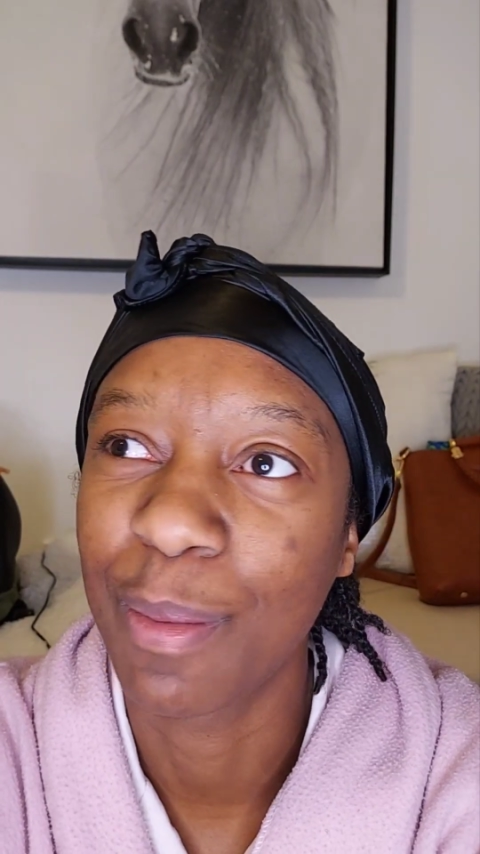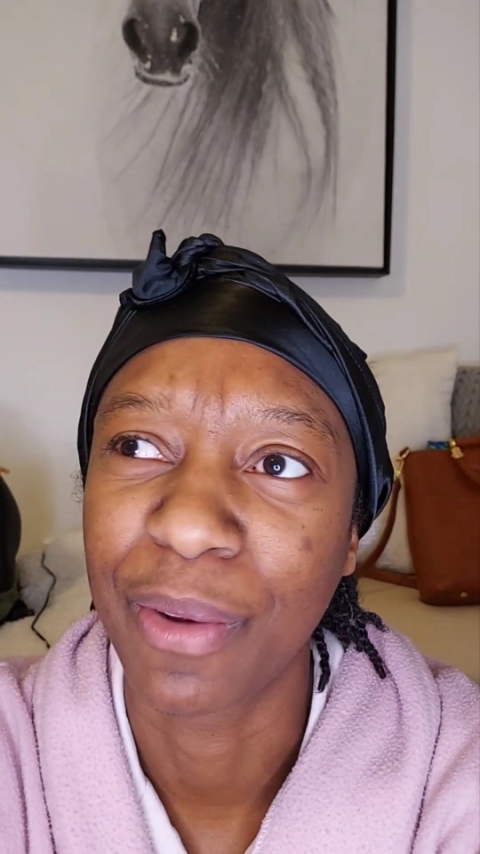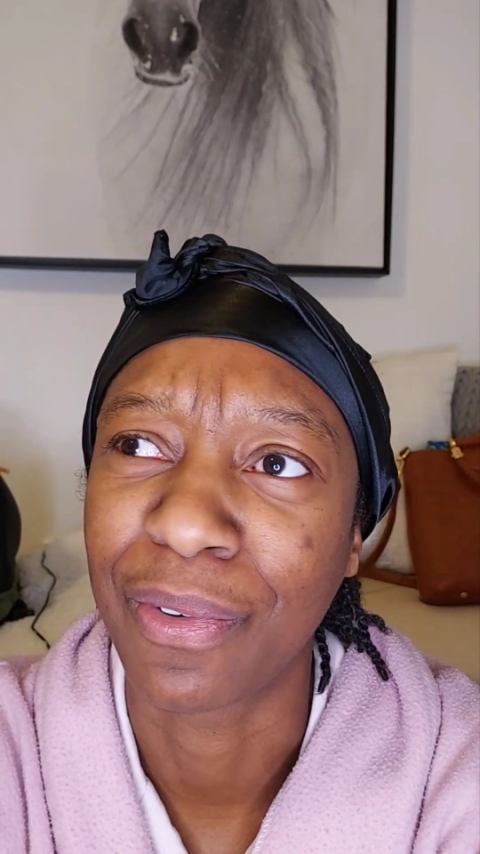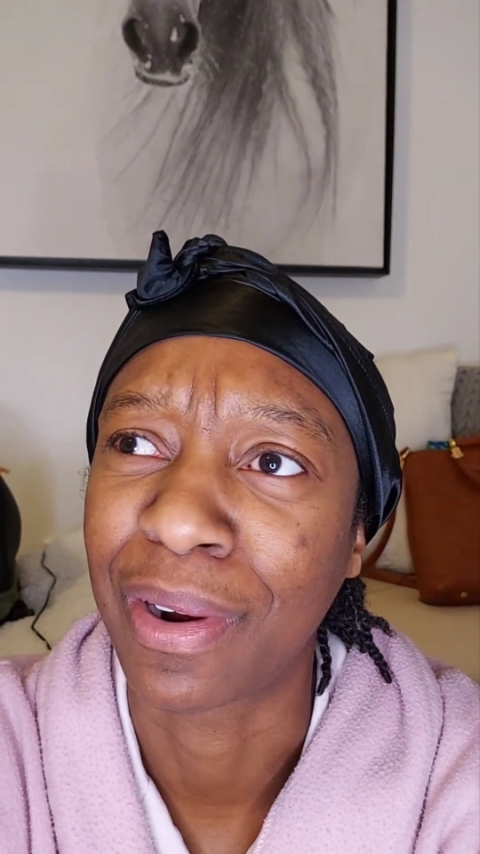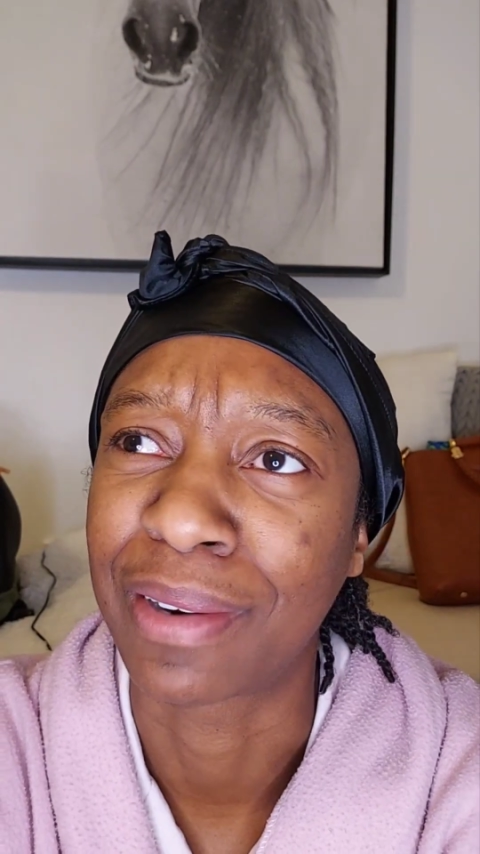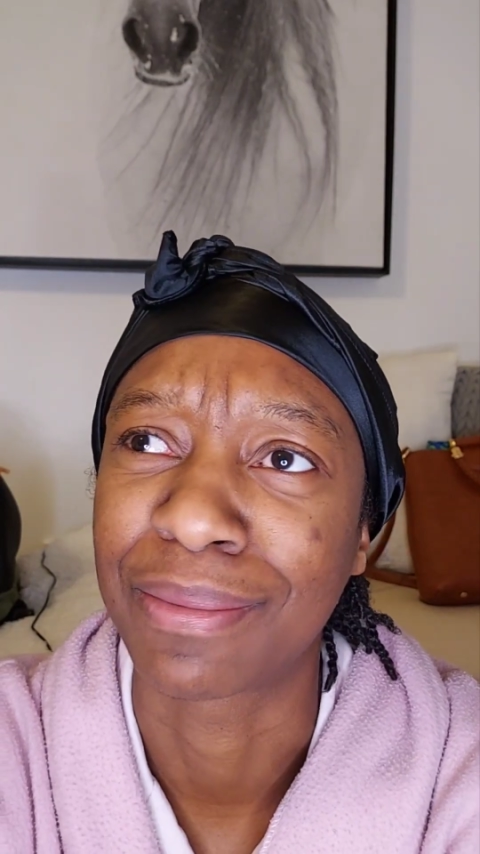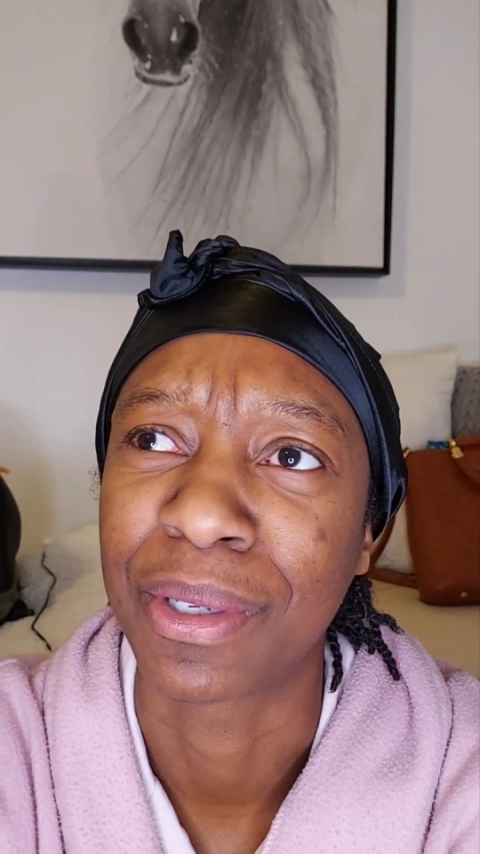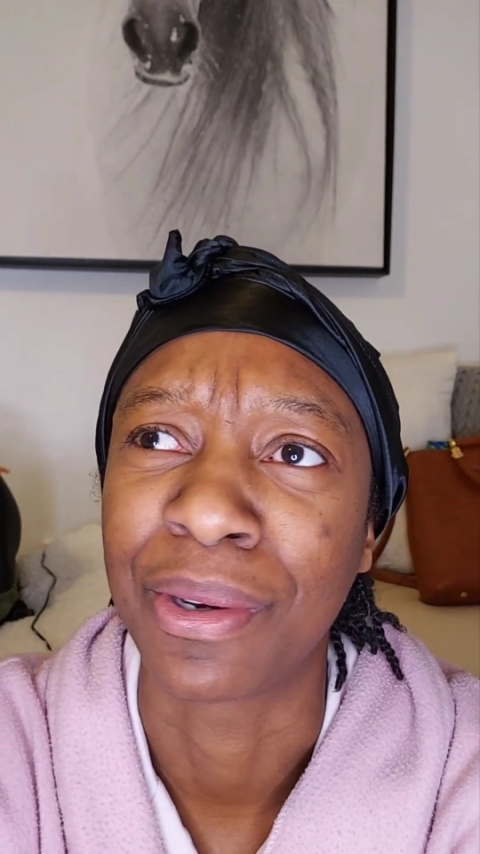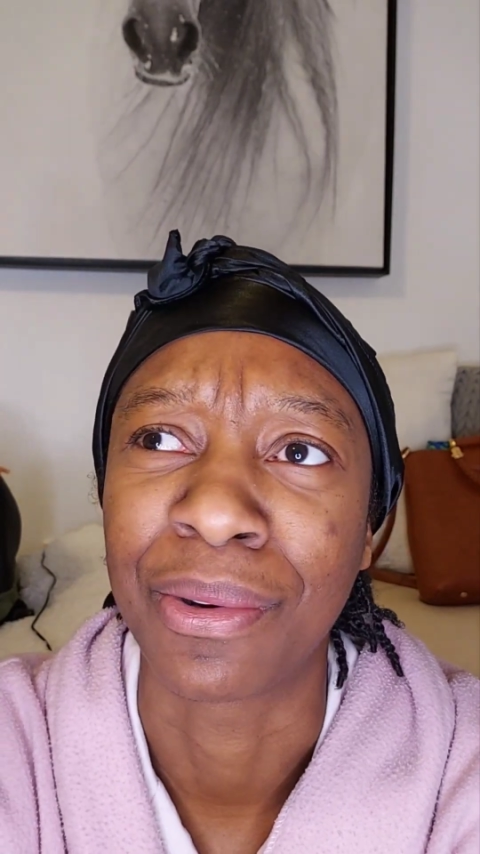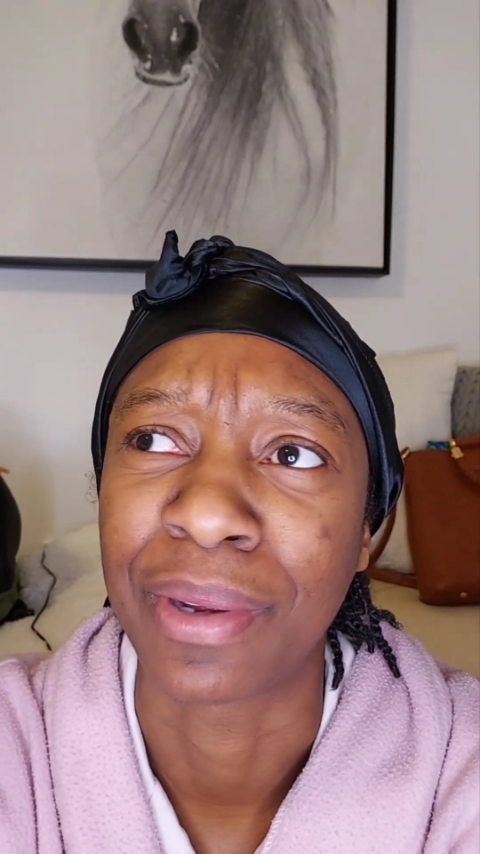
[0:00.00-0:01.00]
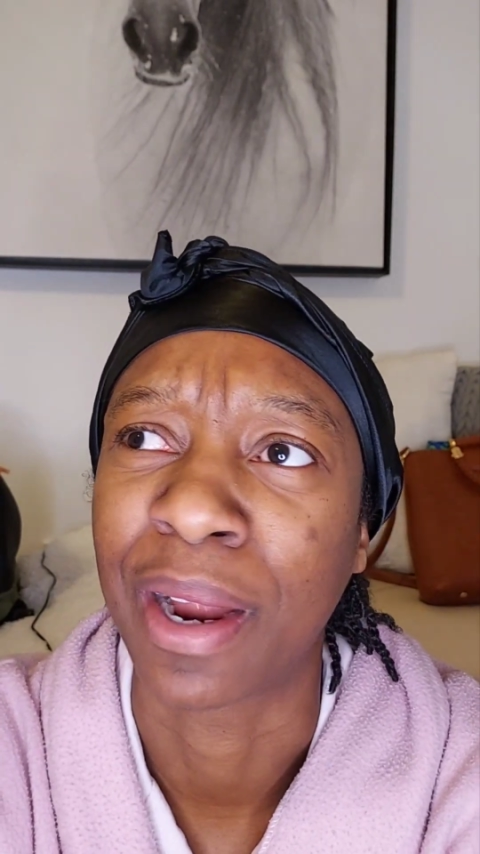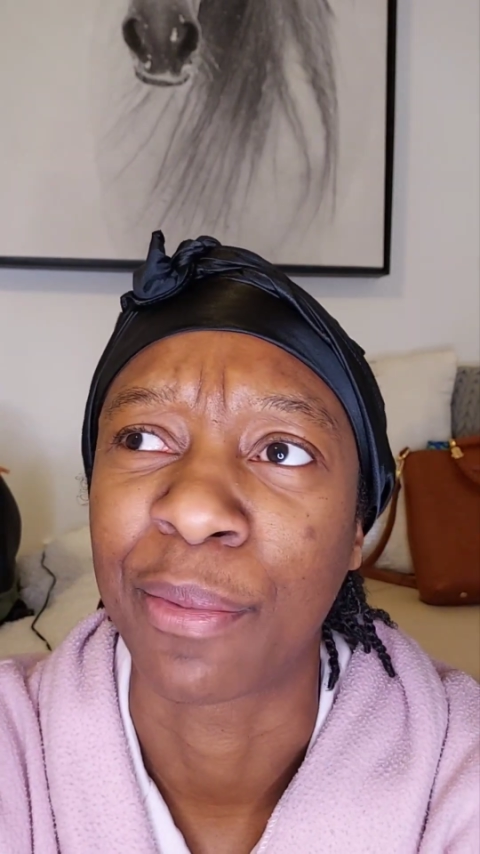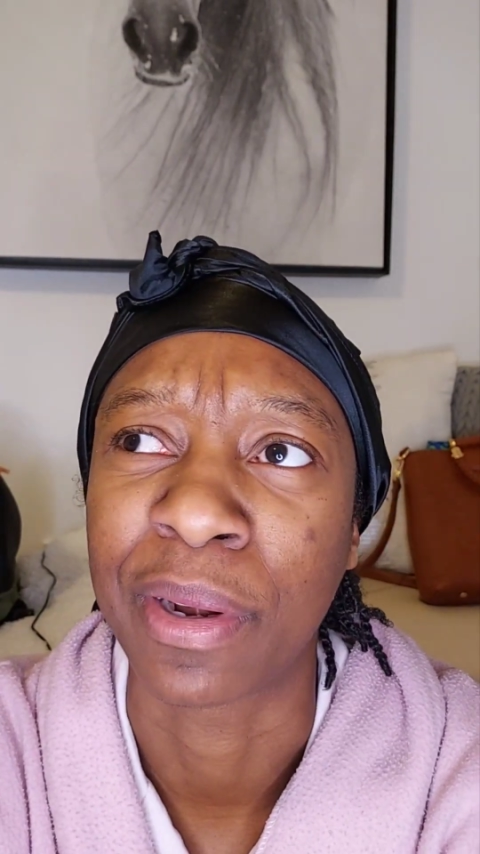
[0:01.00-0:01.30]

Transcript: before I, got